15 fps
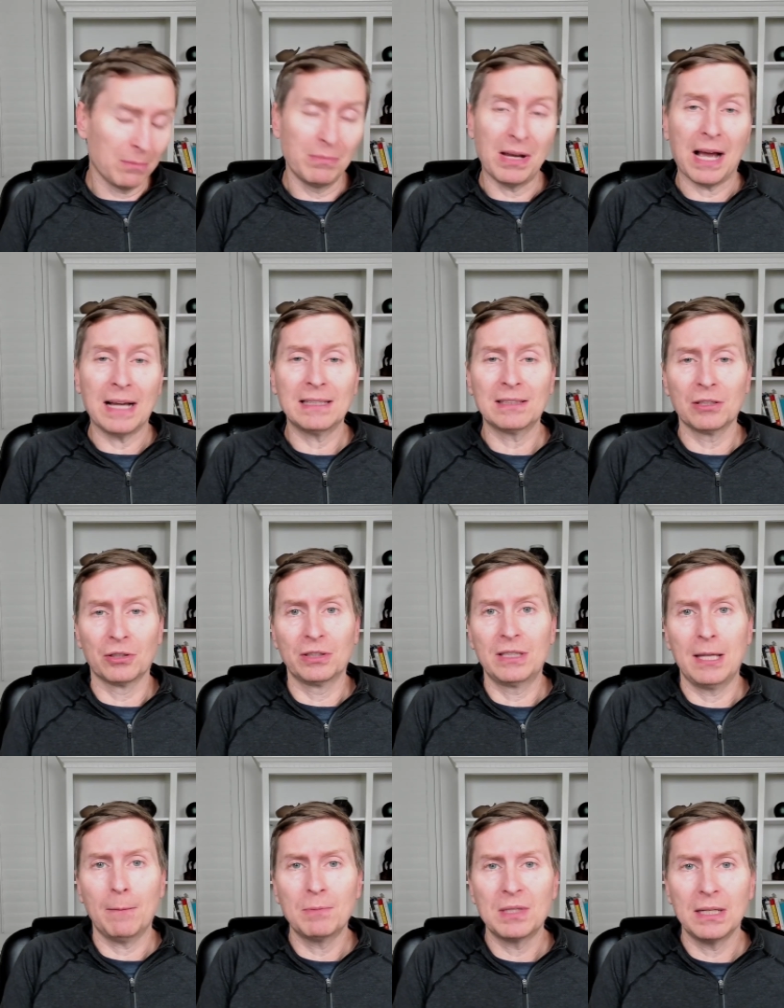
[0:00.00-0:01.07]
nice little
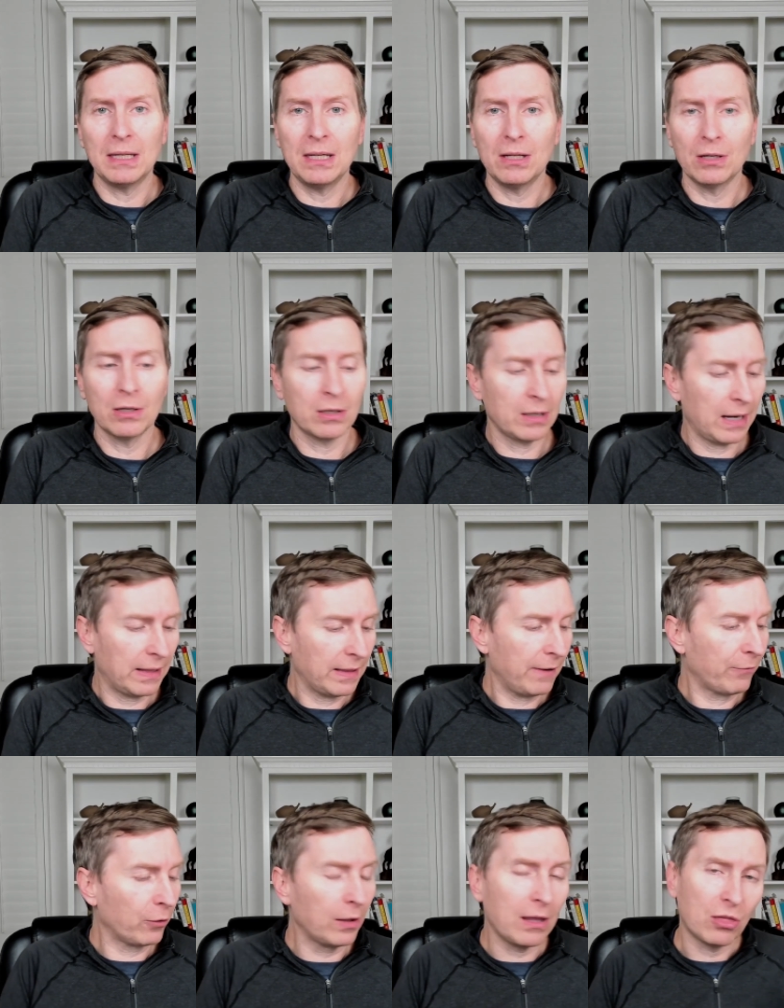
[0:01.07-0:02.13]
tips in here, and
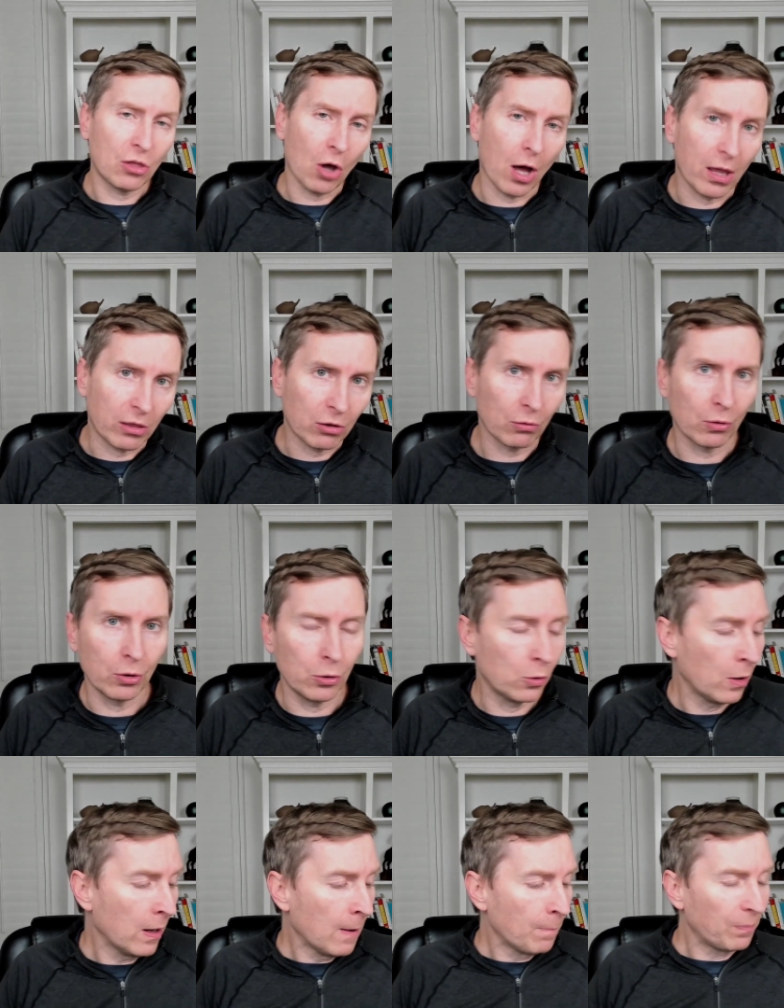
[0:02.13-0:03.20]
they've really thought
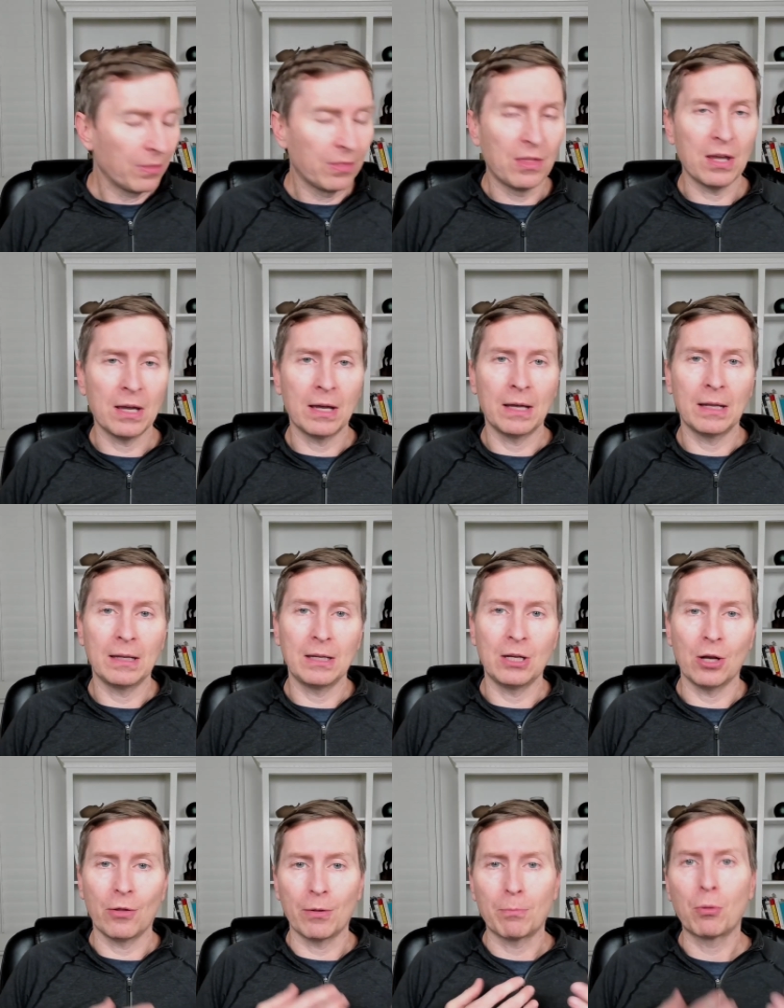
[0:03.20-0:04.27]
through
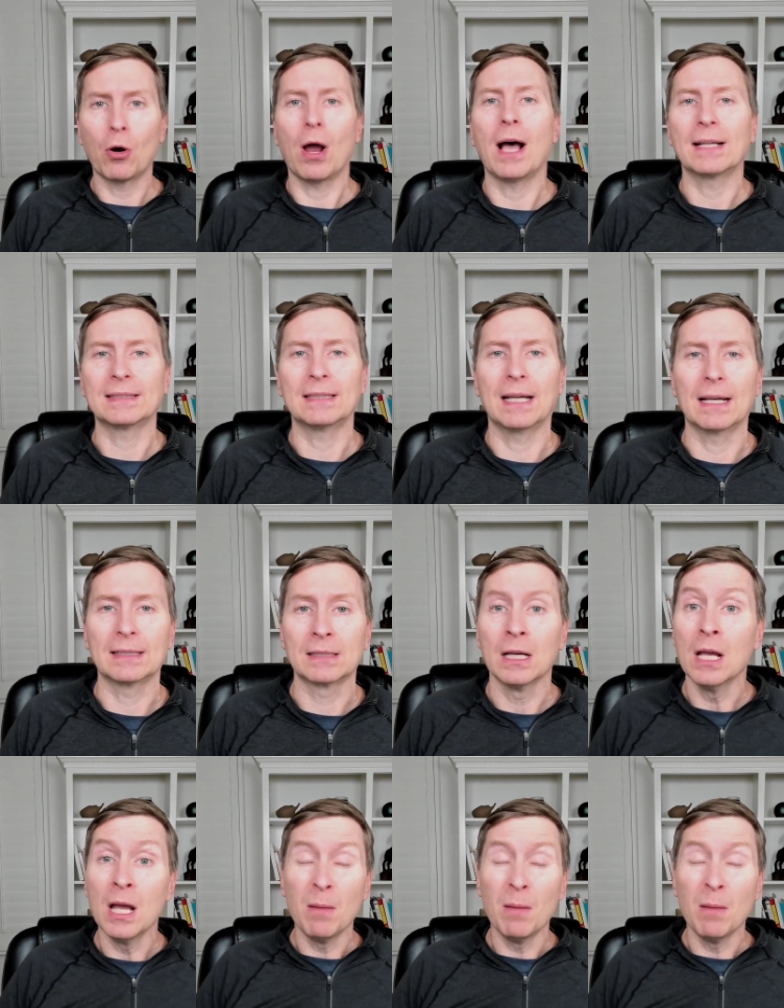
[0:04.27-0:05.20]
the process.